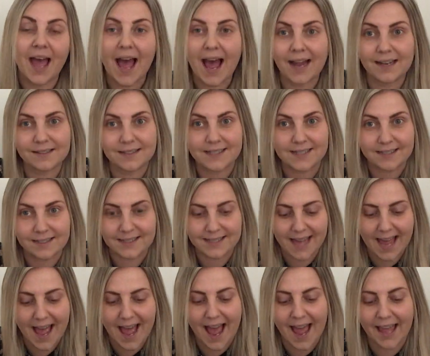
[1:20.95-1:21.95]
and
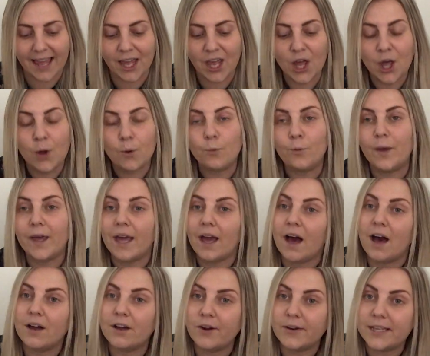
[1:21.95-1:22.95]
today we
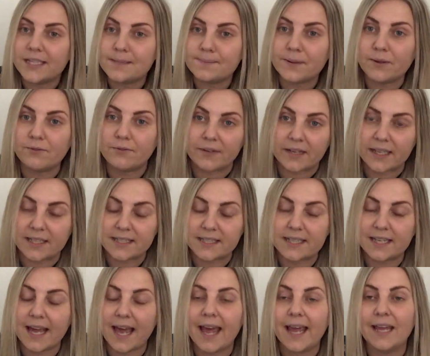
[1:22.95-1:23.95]
are going to be
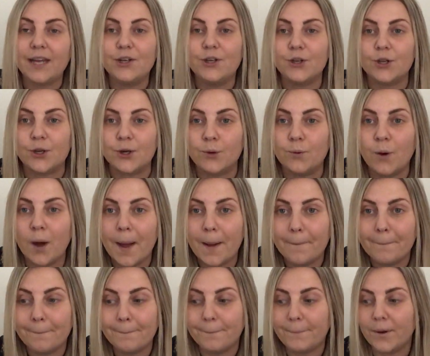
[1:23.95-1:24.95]
reading a new
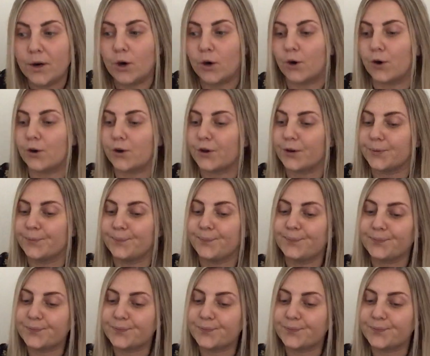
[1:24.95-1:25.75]
book.